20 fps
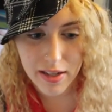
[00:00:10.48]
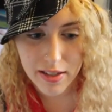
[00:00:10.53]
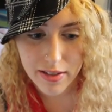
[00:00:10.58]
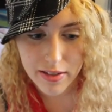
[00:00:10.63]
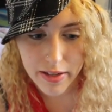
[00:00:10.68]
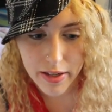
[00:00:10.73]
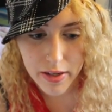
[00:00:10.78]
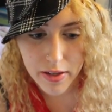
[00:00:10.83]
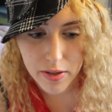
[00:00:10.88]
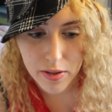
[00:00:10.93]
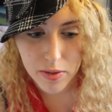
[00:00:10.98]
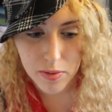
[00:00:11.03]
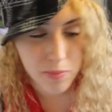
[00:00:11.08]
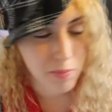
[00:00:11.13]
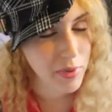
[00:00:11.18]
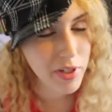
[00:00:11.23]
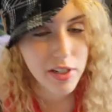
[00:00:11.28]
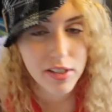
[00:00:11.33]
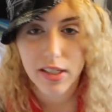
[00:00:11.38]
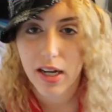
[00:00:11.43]

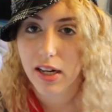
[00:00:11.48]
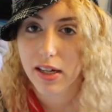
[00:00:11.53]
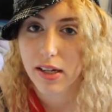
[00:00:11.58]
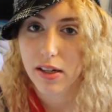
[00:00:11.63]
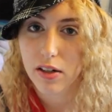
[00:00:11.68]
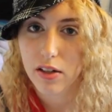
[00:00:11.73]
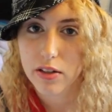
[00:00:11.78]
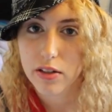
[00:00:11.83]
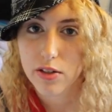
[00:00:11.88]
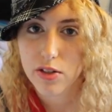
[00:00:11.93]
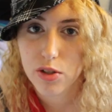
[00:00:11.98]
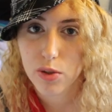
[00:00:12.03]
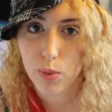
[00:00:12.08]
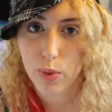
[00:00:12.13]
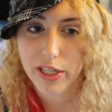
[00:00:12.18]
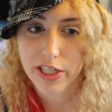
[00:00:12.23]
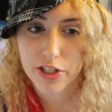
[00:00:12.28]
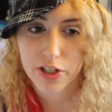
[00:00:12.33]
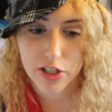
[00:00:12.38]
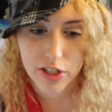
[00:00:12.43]
So gonna knock out all those
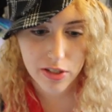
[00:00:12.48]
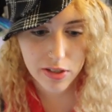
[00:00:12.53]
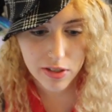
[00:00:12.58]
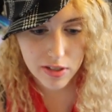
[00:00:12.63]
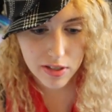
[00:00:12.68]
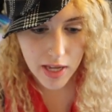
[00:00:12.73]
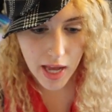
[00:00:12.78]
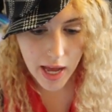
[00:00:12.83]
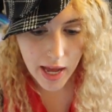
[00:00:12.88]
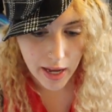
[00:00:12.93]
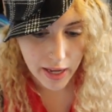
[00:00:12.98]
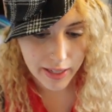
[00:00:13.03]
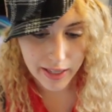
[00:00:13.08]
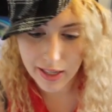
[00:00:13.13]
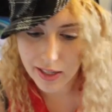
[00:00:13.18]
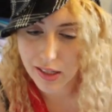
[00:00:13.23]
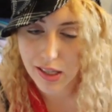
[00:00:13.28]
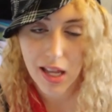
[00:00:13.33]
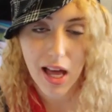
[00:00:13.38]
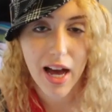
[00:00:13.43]
questions. I
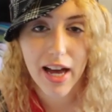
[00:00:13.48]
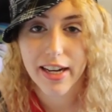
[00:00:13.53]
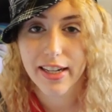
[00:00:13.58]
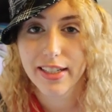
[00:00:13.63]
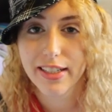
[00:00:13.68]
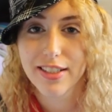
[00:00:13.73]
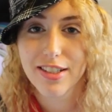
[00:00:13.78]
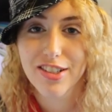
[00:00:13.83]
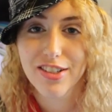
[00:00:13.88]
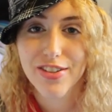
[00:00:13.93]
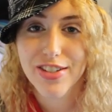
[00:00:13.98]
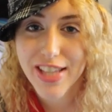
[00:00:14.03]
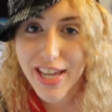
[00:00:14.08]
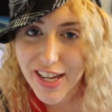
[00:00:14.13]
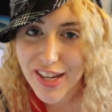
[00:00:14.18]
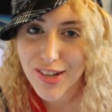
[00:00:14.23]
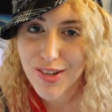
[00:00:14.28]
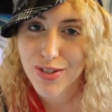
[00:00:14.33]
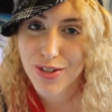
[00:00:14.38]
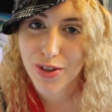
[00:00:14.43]
got a lot in, so
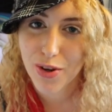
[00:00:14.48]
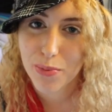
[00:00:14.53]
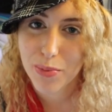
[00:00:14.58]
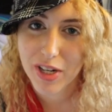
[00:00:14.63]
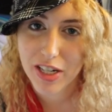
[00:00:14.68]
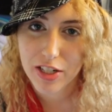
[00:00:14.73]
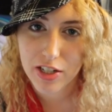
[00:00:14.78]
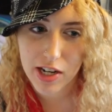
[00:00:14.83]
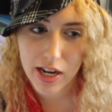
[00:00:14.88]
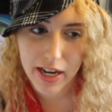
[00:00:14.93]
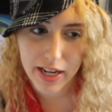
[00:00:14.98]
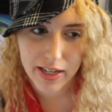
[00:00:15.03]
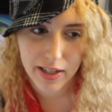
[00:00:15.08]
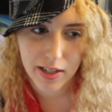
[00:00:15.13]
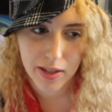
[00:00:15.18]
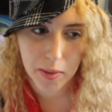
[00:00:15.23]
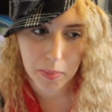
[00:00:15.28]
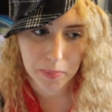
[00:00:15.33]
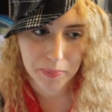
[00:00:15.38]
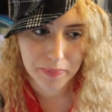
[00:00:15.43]
thank you so much.
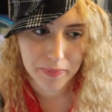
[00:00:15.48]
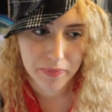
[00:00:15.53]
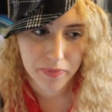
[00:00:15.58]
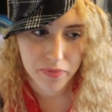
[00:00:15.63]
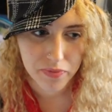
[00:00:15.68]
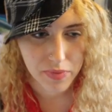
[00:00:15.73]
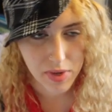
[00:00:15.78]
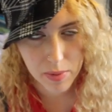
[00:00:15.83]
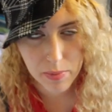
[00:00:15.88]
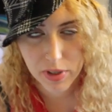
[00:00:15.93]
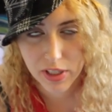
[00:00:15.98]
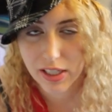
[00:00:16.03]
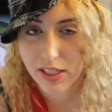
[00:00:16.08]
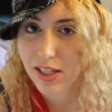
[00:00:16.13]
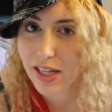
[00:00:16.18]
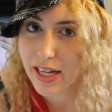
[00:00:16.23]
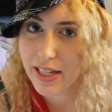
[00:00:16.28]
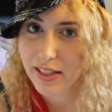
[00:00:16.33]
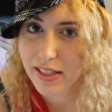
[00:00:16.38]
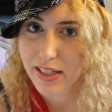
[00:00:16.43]
I'm really
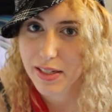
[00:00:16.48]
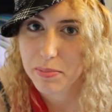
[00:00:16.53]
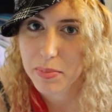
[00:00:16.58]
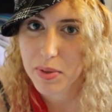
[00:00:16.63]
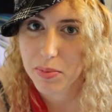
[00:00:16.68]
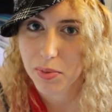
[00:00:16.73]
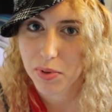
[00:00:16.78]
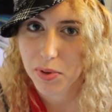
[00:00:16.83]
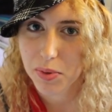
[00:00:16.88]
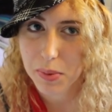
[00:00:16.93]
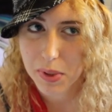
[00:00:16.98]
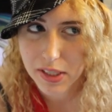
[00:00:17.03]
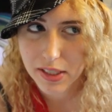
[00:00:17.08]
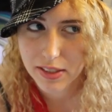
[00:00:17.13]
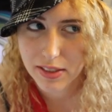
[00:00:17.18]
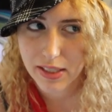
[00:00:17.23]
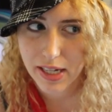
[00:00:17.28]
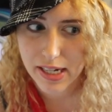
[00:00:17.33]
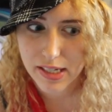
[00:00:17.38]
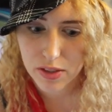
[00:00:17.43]
glad that people
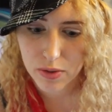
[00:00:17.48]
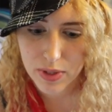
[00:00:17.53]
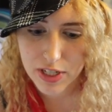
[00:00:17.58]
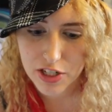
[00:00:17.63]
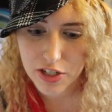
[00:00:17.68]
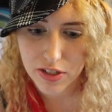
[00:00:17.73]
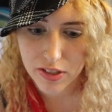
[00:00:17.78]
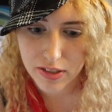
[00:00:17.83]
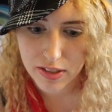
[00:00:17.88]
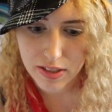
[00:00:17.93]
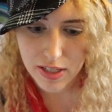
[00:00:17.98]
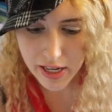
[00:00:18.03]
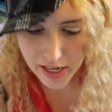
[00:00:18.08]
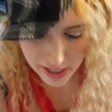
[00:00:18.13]
wanted to ask questions.